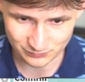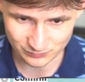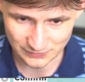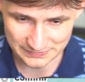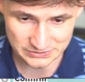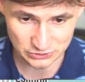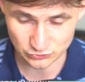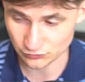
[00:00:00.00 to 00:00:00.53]

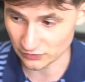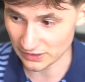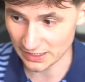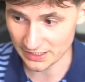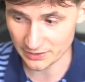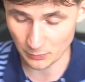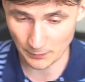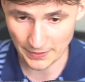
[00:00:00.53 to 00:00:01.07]
Let's just
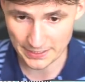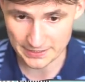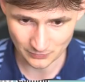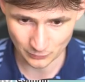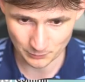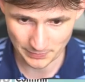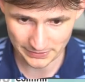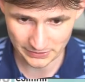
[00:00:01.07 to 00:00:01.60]
fly away.
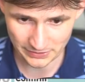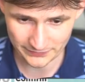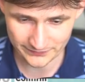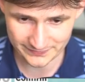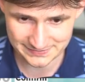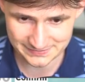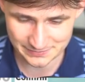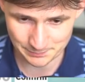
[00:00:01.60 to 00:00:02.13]
Oh my god,
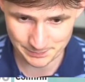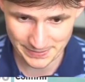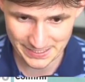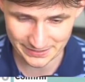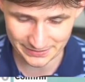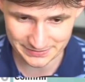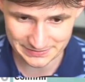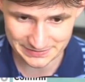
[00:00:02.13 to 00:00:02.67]
this is a bad
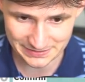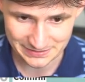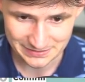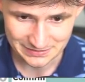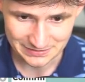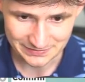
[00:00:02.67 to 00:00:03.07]
idea.